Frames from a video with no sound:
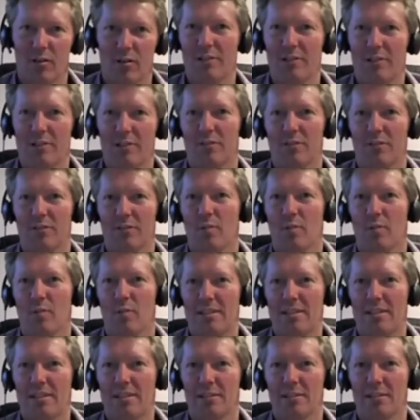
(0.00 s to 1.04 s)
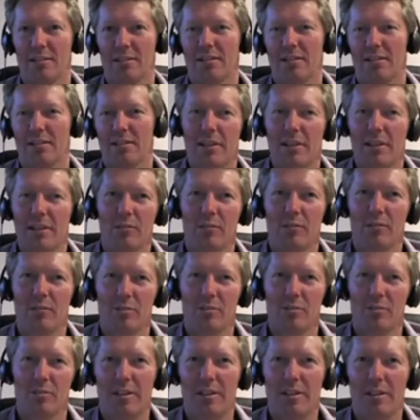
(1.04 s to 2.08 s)
or even Western. I mean, there would have
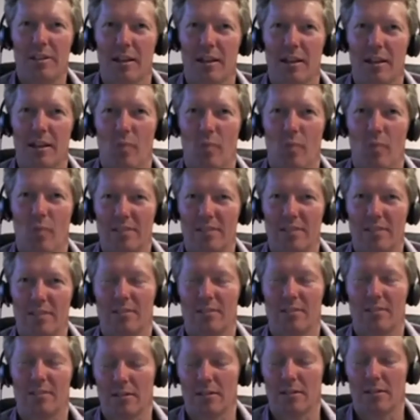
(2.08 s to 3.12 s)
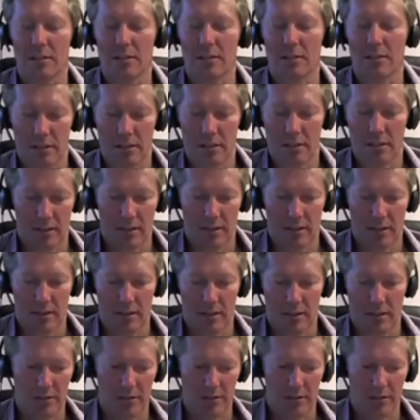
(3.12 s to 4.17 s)
been some Western
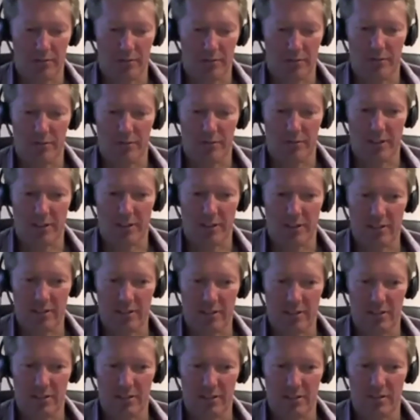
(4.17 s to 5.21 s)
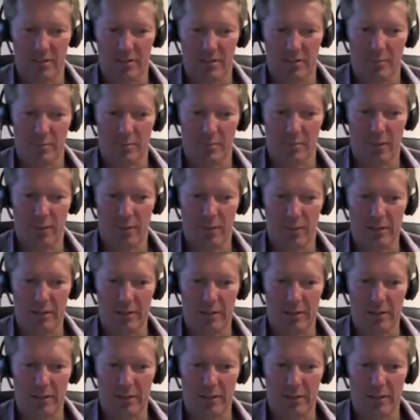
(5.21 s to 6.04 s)
kind of teachers, but